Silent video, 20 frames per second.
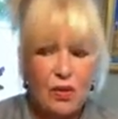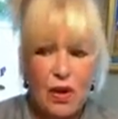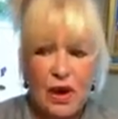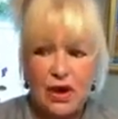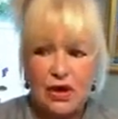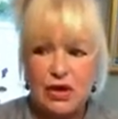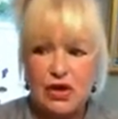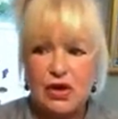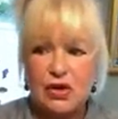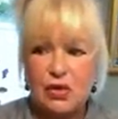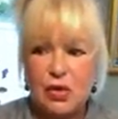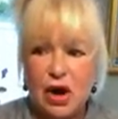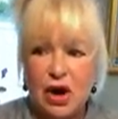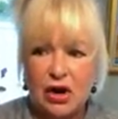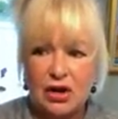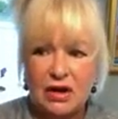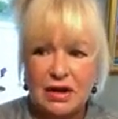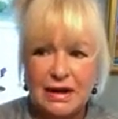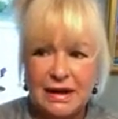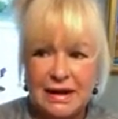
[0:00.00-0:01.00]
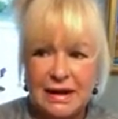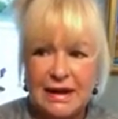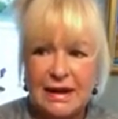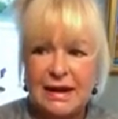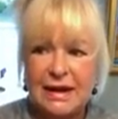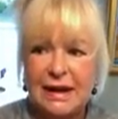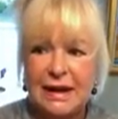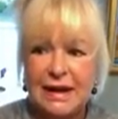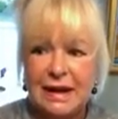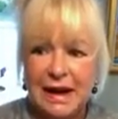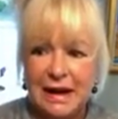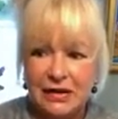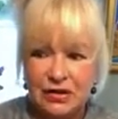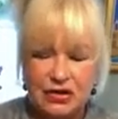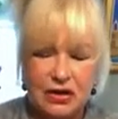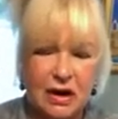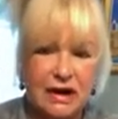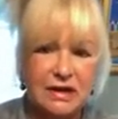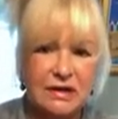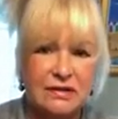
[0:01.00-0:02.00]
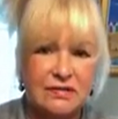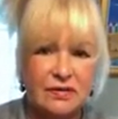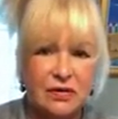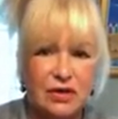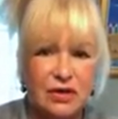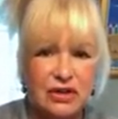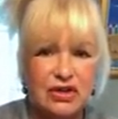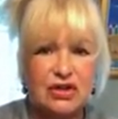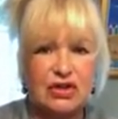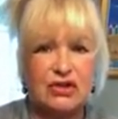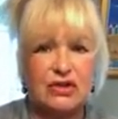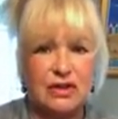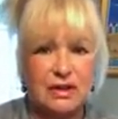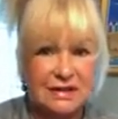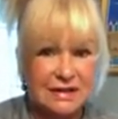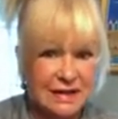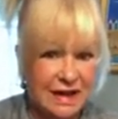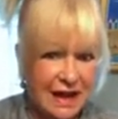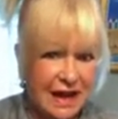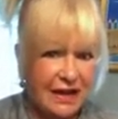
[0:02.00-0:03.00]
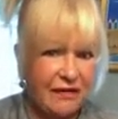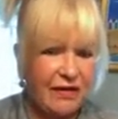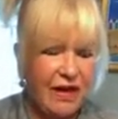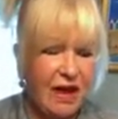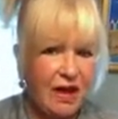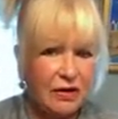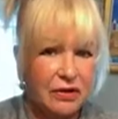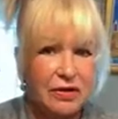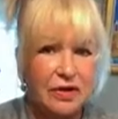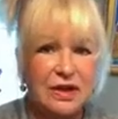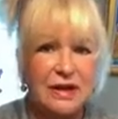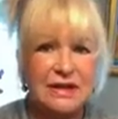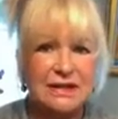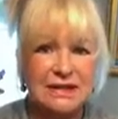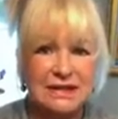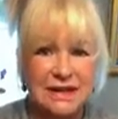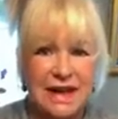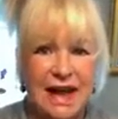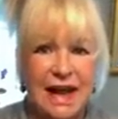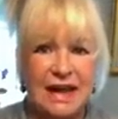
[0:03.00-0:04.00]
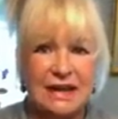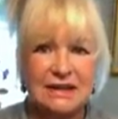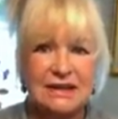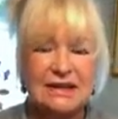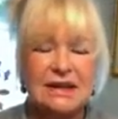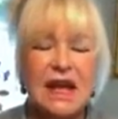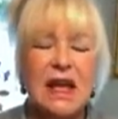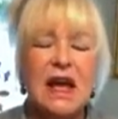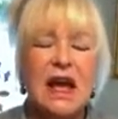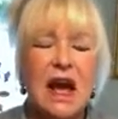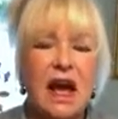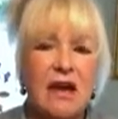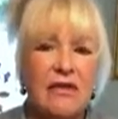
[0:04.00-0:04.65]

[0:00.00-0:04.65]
when you are clean eating and trying to avoid sugar is to have healthy snacks